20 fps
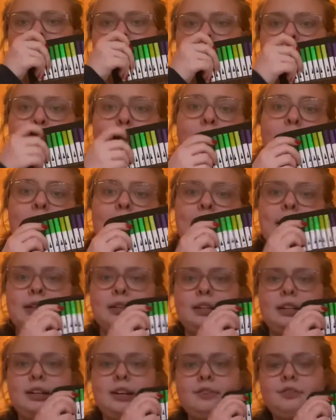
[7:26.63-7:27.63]

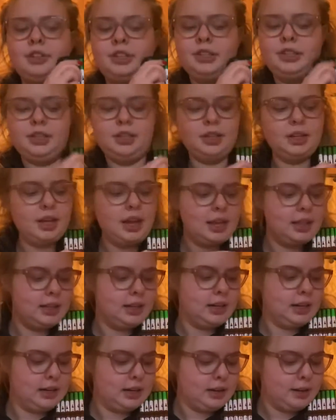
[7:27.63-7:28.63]
double-ended and everything. And
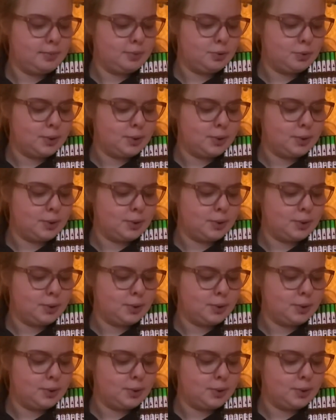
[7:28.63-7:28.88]
then it comes